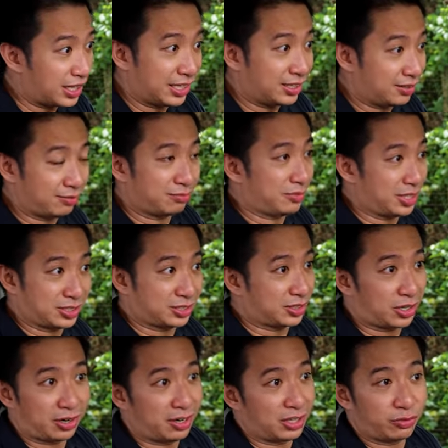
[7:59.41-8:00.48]
than this
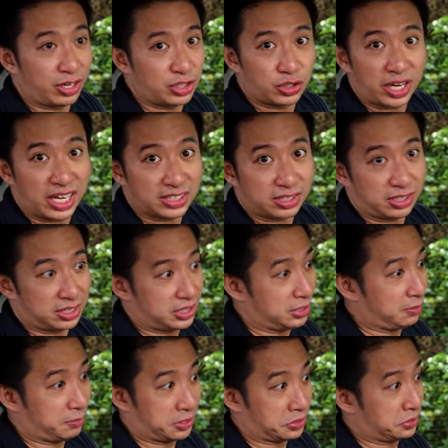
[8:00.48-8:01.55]
current Ranger X L
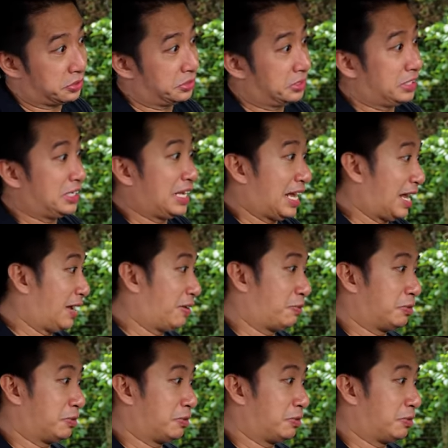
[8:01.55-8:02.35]
T, because yeah,